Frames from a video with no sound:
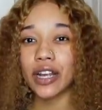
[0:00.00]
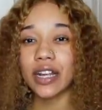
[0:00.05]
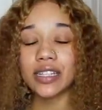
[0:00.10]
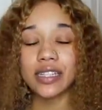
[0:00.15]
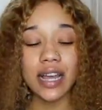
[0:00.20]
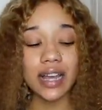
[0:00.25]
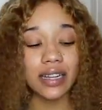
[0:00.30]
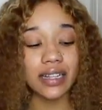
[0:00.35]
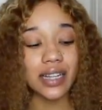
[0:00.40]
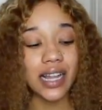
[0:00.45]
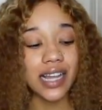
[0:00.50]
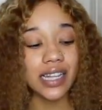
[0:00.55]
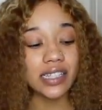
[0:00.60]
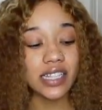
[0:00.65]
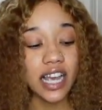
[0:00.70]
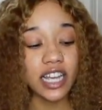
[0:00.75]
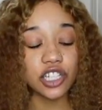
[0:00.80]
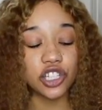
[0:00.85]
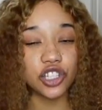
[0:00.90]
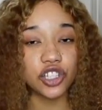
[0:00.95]
it's kind of like
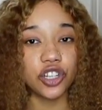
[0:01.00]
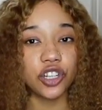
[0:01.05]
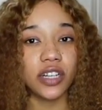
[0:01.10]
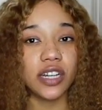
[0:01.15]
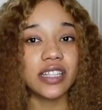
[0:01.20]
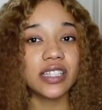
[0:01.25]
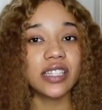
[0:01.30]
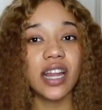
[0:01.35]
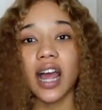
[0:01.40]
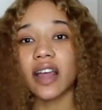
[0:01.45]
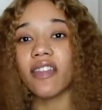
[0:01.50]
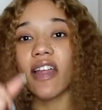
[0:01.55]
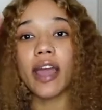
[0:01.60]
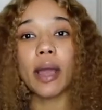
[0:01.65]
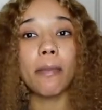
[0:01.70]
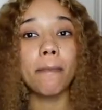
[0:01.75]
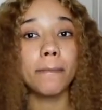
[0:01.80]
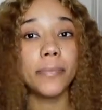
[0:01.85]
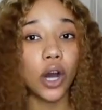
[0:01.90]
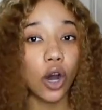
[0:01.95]
textured it's not
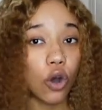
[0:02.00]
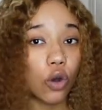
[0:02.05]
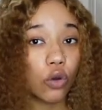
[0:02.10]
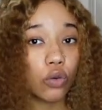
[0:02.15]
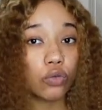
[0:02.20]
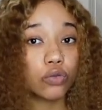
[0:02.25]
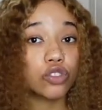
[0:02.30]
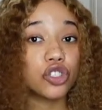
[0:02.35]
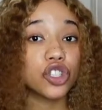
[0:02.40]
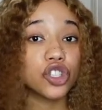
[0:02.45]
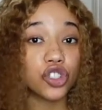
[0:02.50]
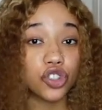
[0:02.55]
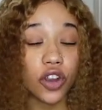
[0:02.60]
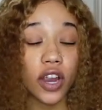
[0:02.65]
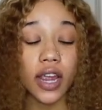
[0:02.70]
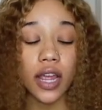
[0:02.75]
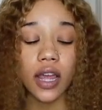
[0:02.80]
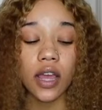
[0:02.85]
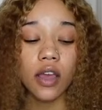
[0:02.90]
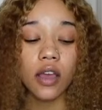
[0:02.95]
like bone
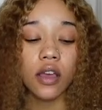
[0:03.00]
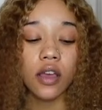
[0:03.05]
straight